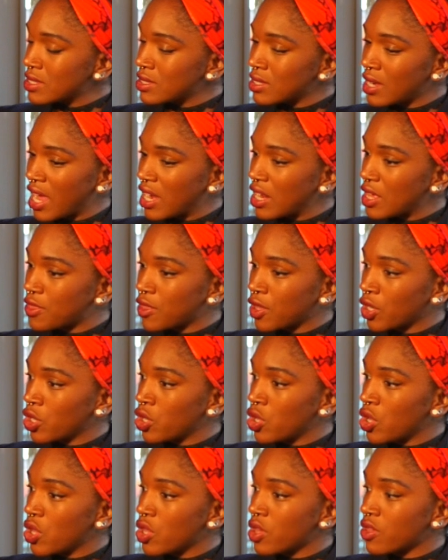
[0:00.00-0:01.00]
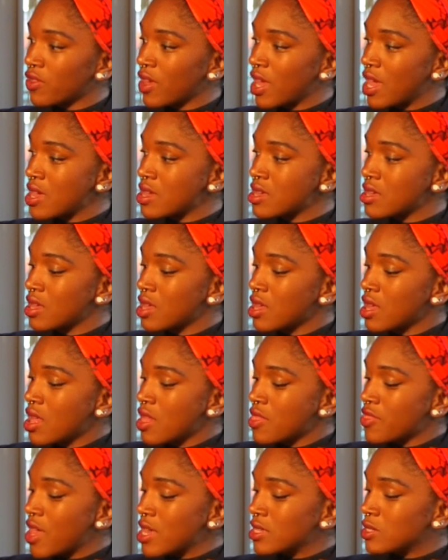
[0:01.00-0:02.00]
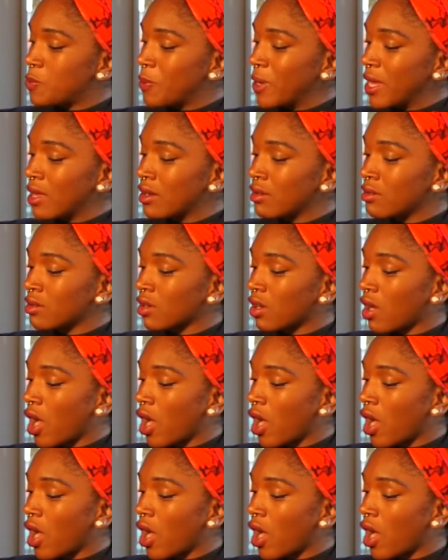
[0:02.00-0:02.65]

isn't anything new. There's been